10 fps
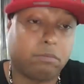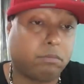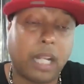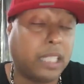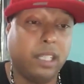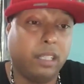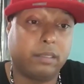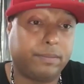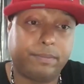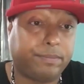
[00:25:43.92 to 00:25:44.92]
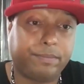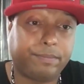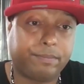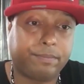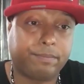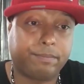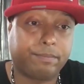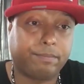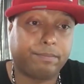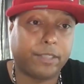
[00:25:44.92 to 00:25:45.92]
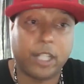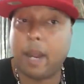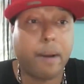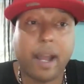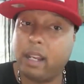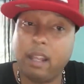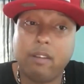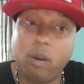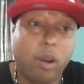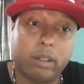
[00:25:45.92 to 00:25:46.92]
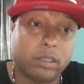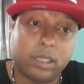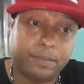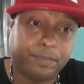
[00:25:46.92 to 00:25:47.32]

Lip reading: That's it. You're not buying love or loyalty.